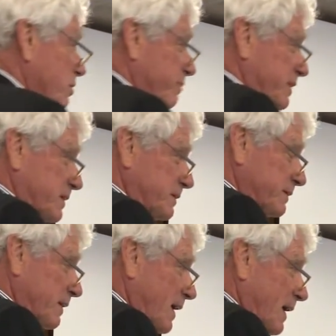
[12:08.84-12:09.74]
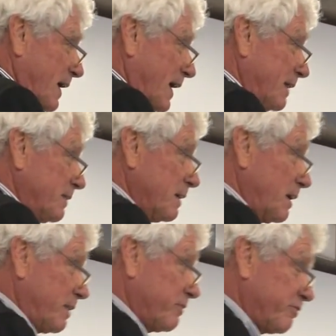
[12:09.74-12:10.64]
competent, and
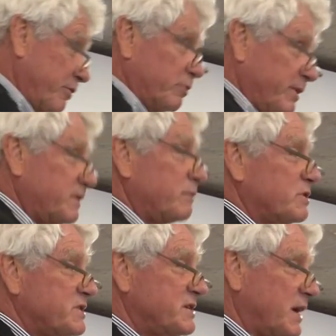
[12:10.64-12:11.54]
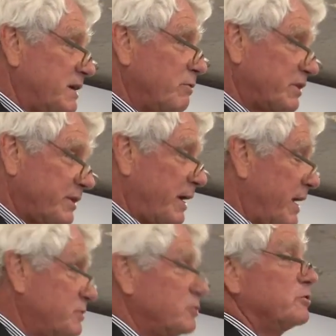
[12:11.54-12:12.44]
I thought that it was exactly what I
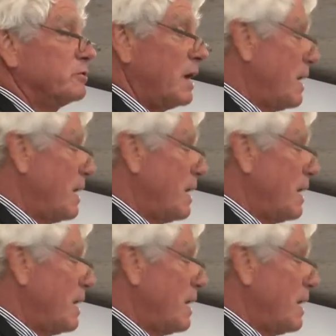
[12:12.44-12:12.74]
had to do.